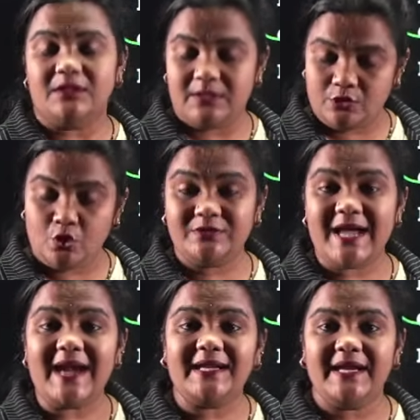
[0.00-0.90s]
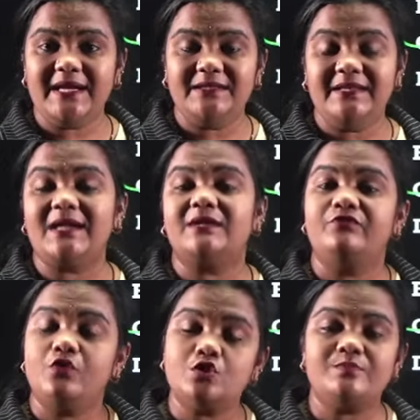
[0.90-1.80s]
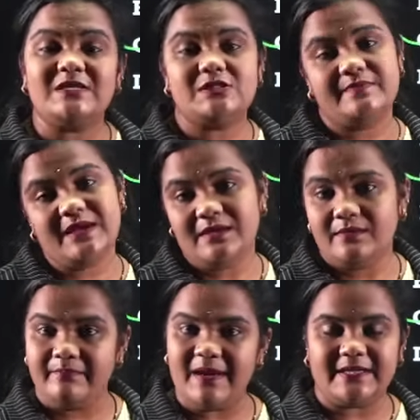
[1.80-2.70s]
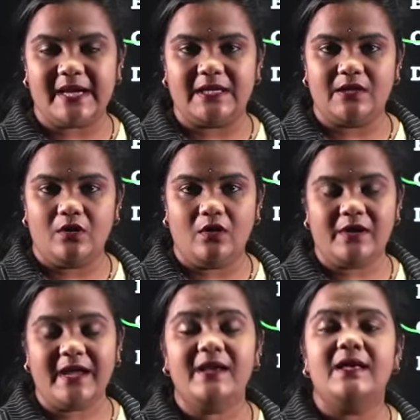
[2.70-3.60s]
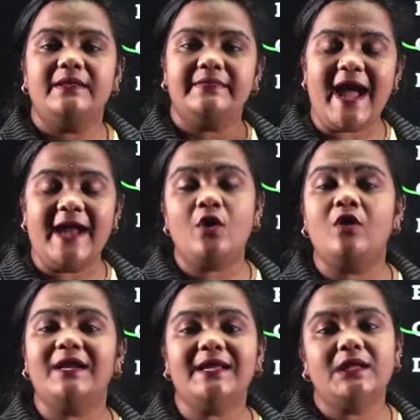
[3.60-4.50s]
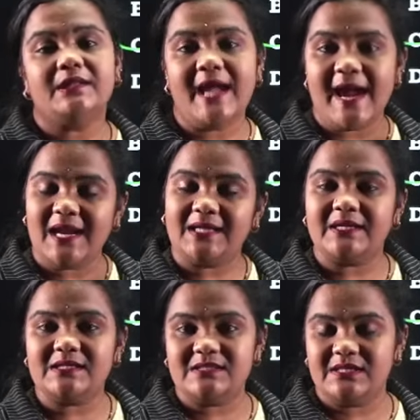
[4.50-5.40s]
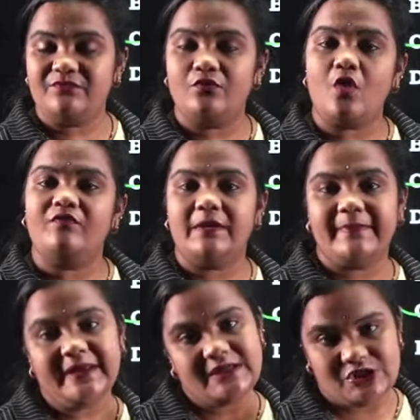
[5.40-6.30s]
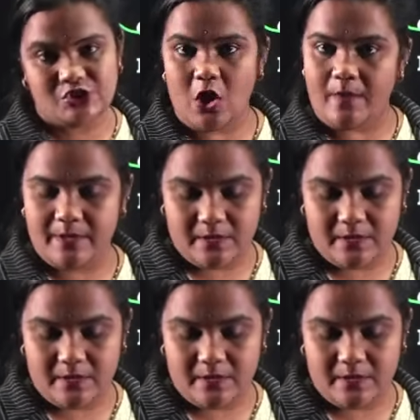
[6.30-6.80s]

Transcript: Through that heat, that fuse must be melted. Okay? Then only the electricity flow will be stopped.